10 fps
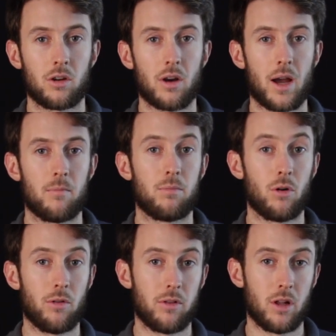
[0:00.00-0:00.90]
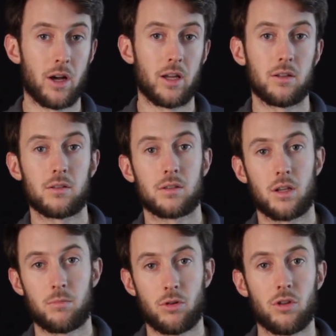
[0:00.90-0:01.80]
grab both lines
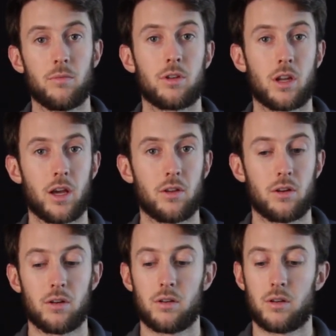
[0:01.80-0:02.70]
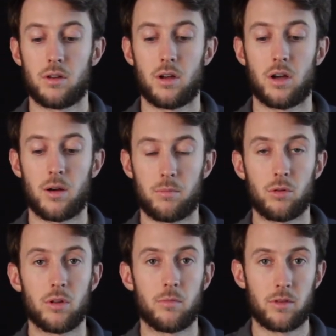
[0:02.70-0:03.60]
and pull them together,
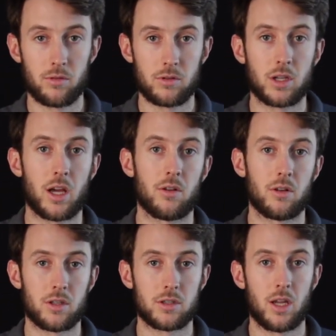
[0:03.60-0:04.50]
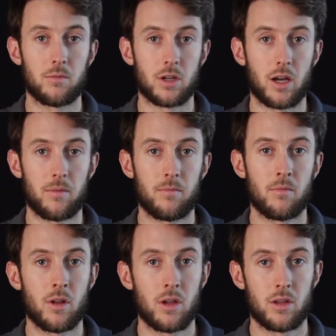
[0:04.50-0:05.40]
pull them through together at the same time.
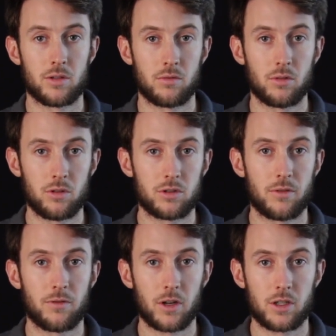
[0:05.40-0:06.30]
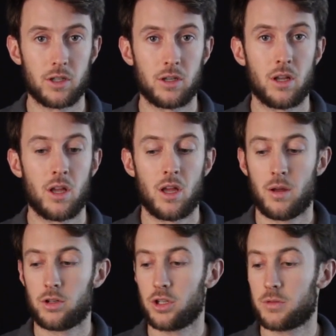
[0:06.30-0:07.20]
This will reduce the friction.
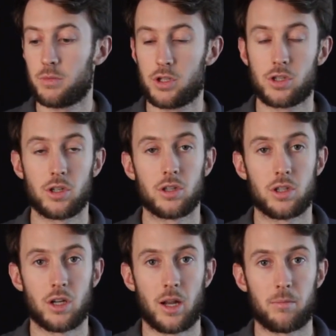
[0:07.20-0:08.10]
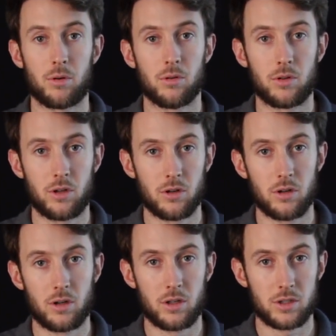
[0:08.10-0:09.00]
Just be sure to not pull
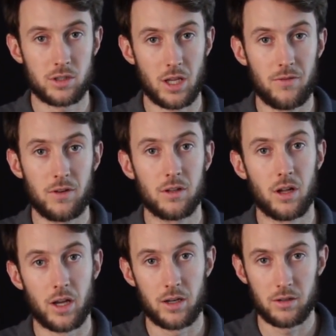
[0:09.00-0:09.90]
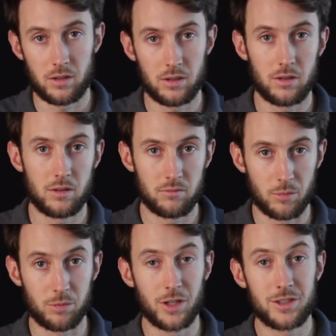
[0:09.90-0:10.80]
your safety line
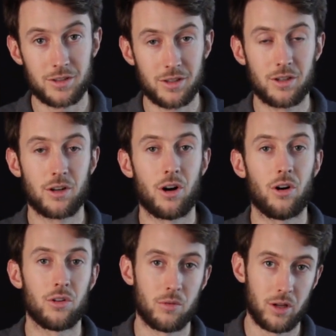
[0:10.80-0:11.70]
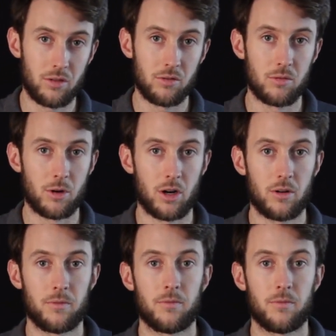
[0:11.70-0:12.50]
replaced leader all the way through the bar.